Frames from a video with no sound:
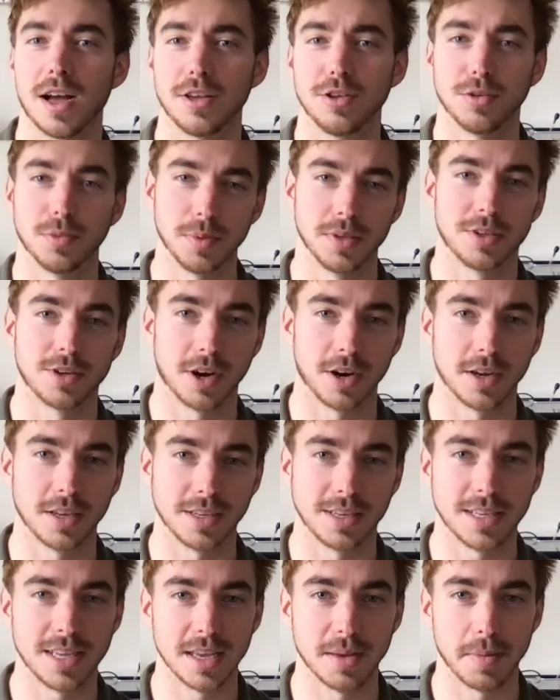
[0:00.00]
You'll be starting
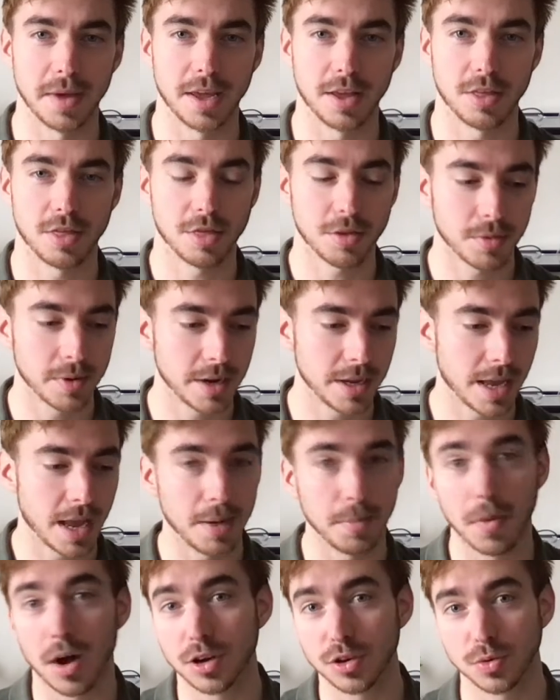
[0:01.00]
TMA 3 and
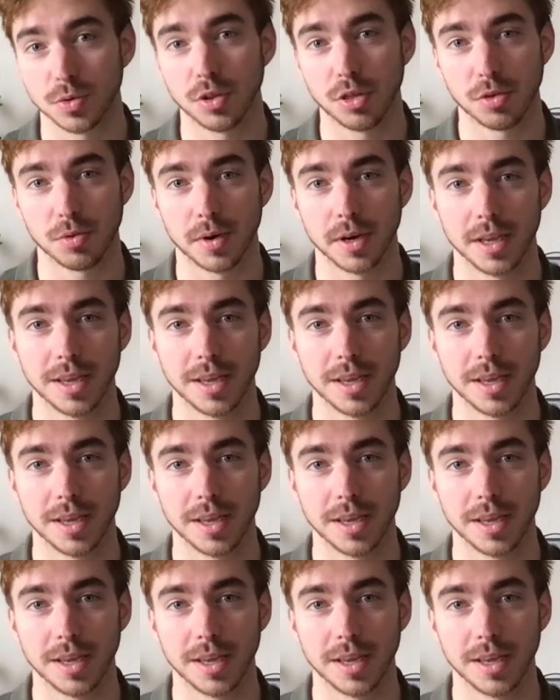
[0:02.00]
Module 3.